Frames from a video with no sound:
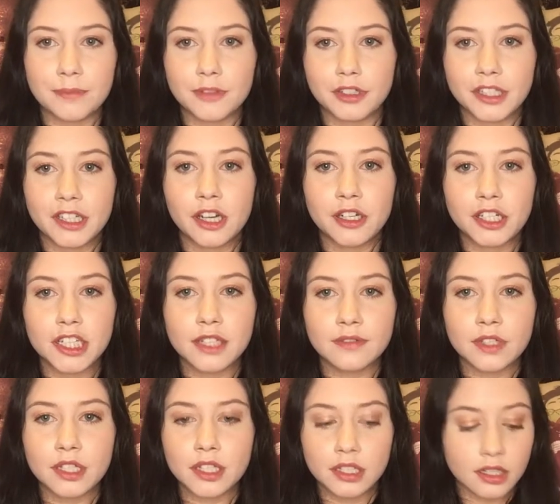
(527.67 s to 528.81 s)
They're like
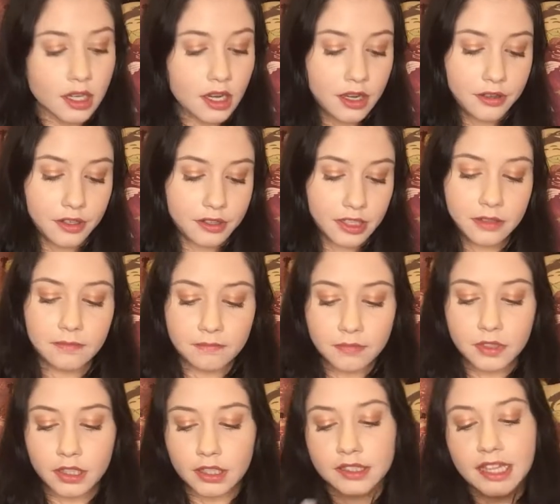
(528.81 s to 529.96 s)
uneven. There's like
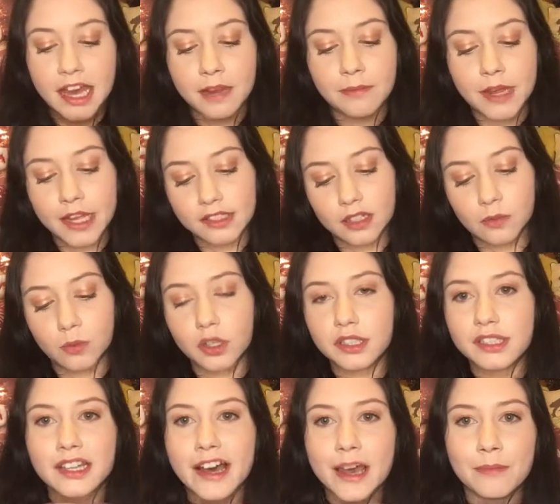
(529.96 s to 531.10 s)
like side bangs on one
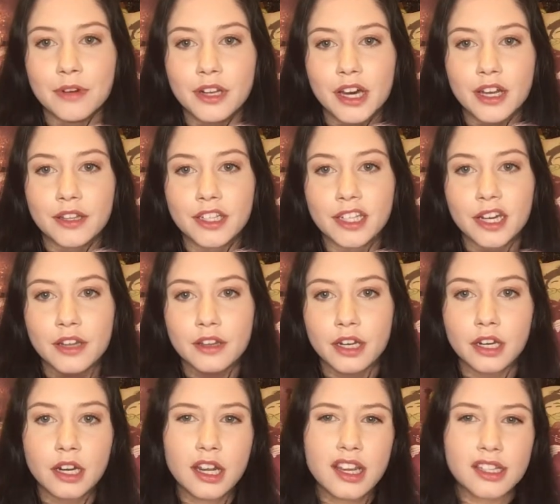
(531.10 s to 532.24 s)
side but not on the other.